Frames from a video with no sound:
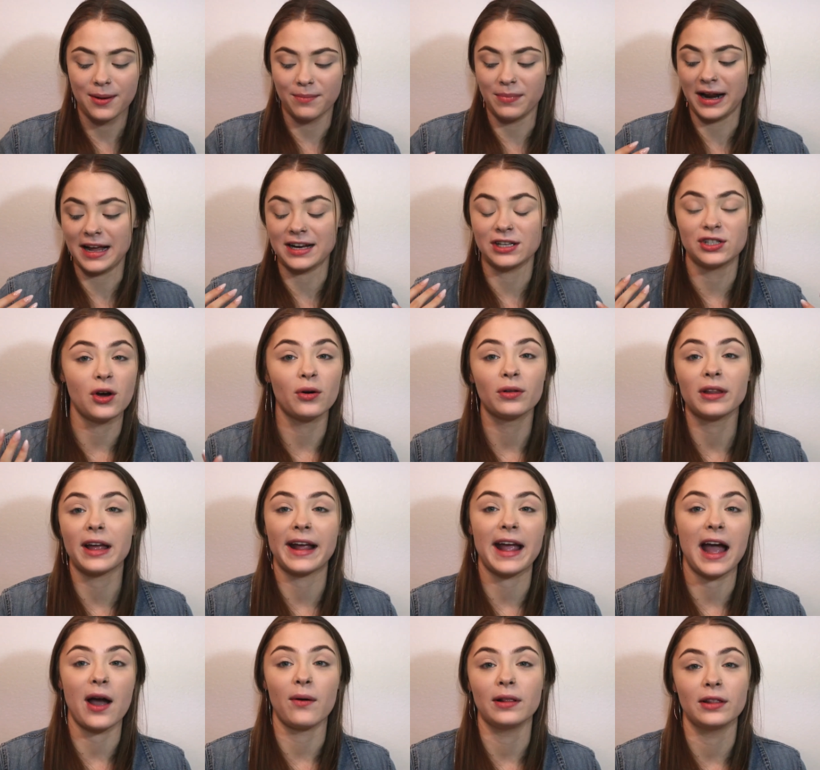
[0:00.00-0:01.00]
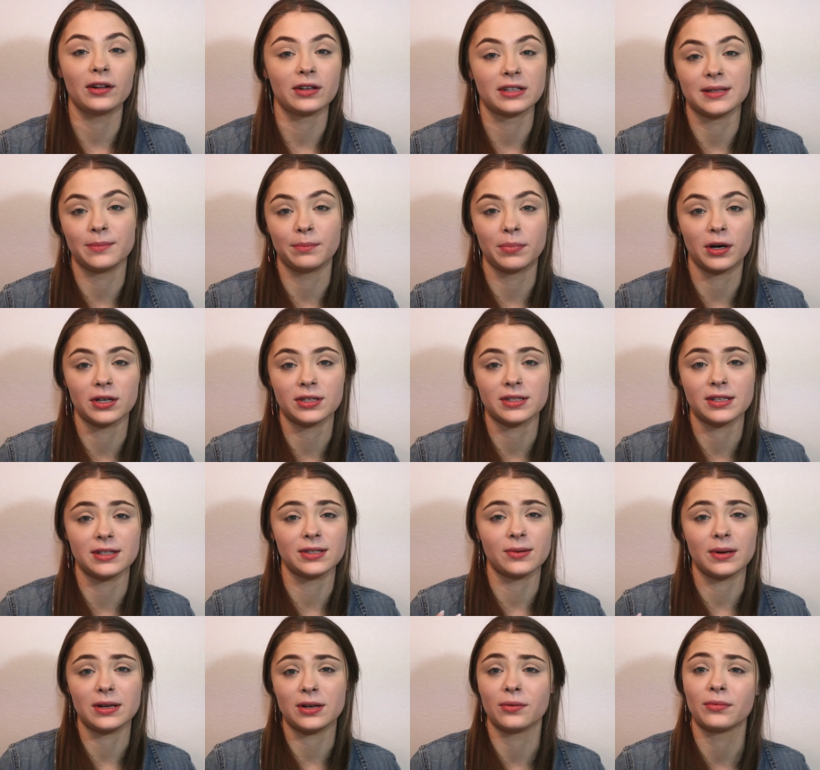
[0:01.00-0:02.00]
but I don't like how it looks in person,
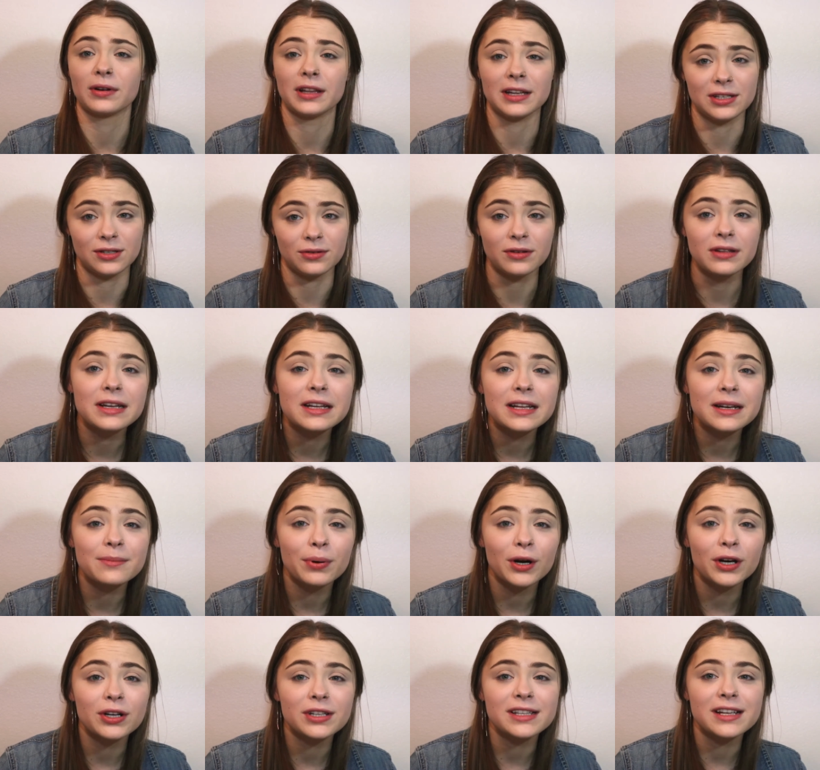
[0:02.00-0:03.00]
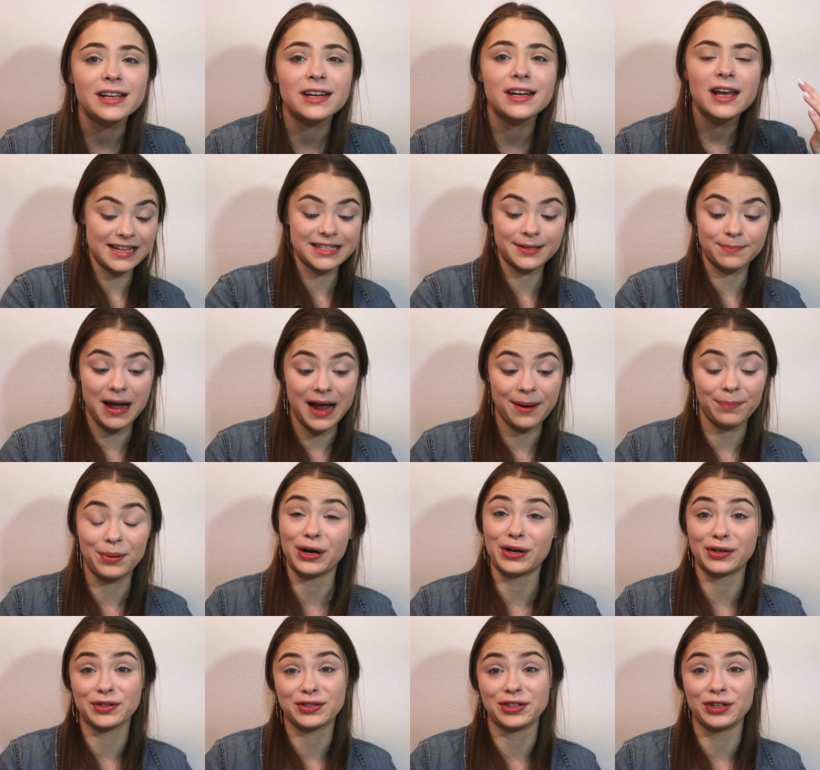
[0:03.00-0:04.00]
so I don't really do it in person. That's my
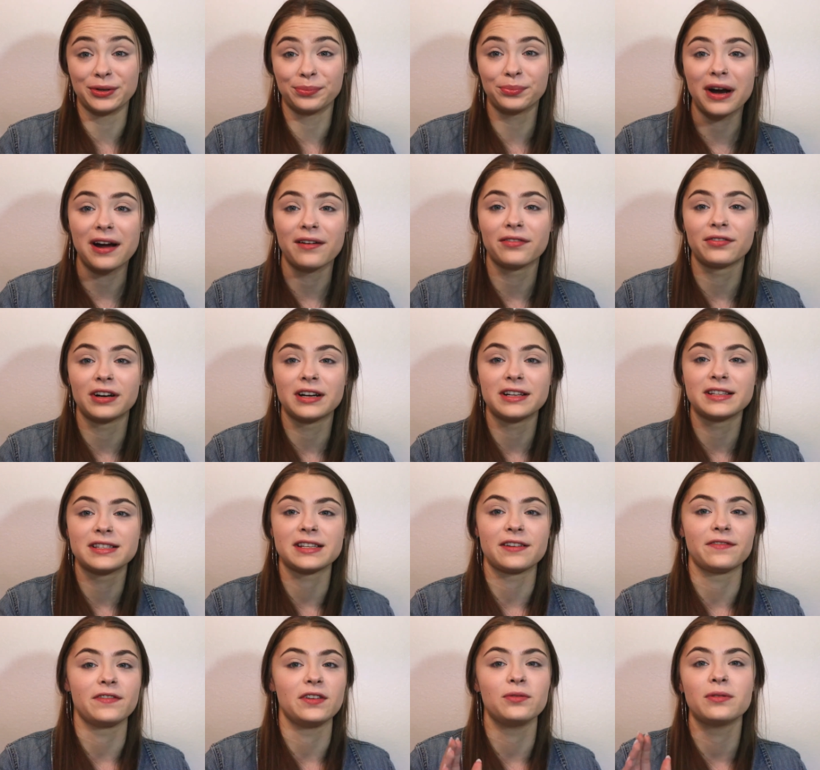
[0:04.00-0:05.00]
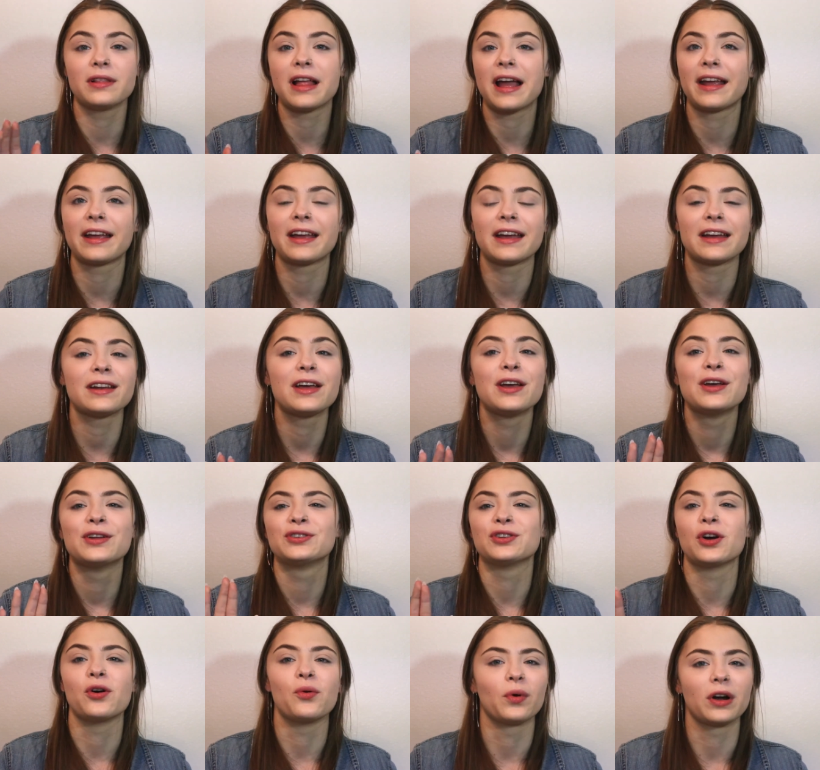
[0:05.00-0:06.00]
personal preference. If you like it,
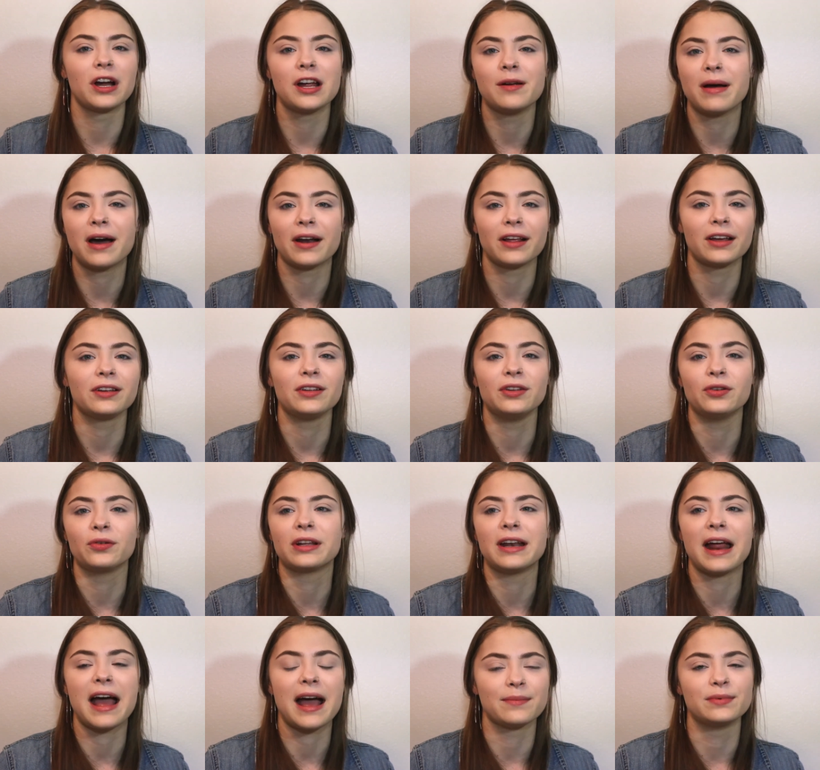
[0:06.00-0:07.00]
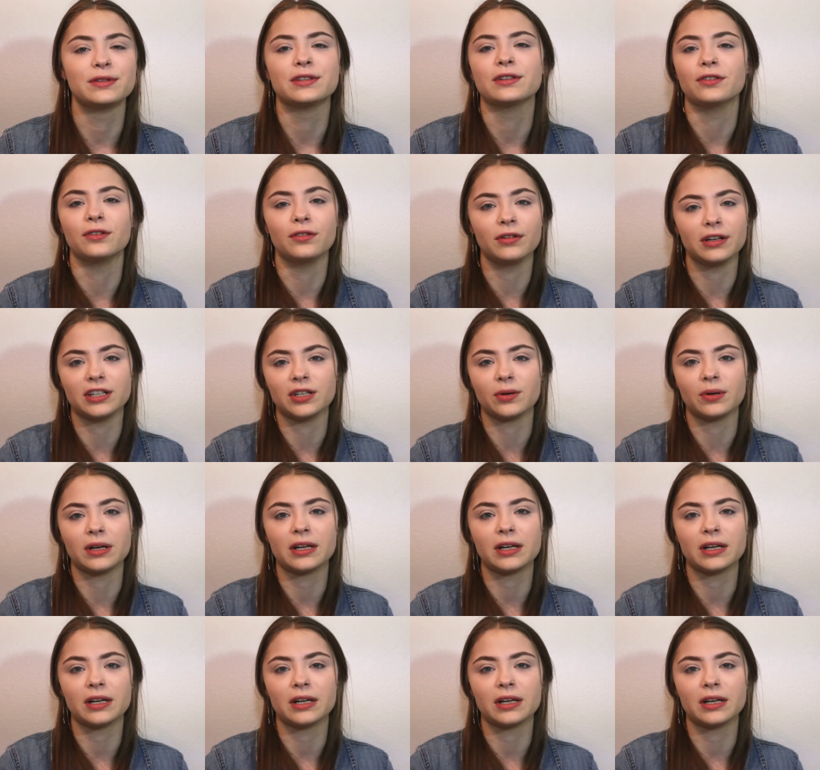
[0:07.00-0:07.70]
don't worry about it. You can absolutely do